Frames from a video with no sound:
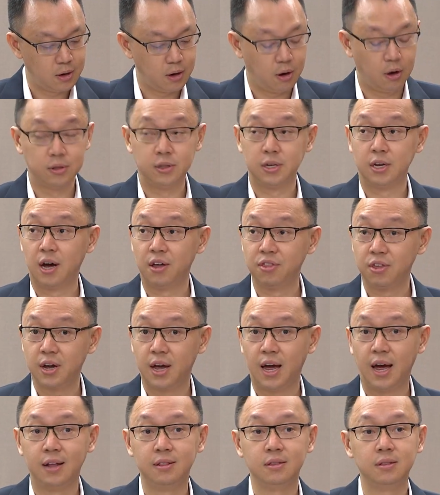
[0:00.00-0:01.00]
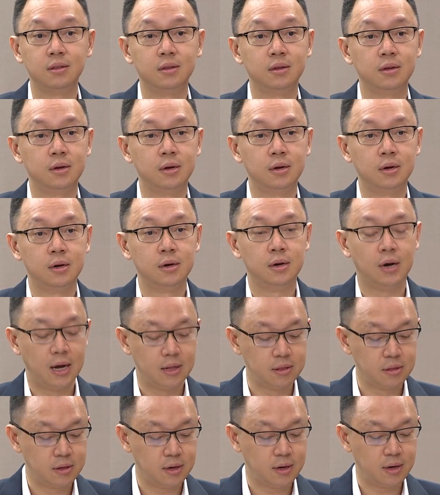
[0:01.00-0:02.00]
On the other hand,
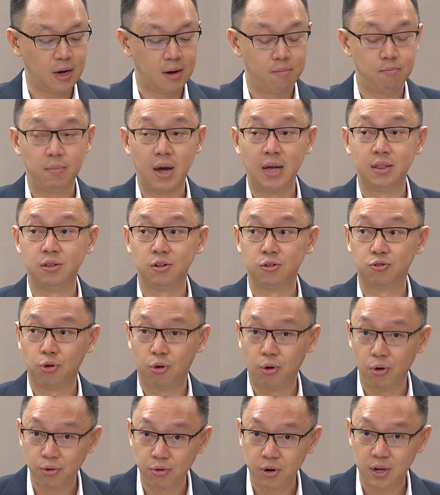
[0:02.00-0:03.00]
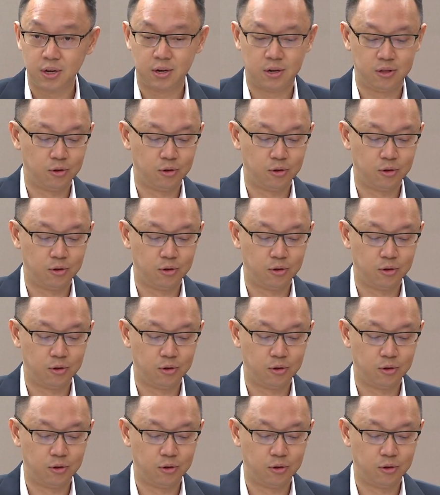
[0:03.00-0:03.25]
under a mandatory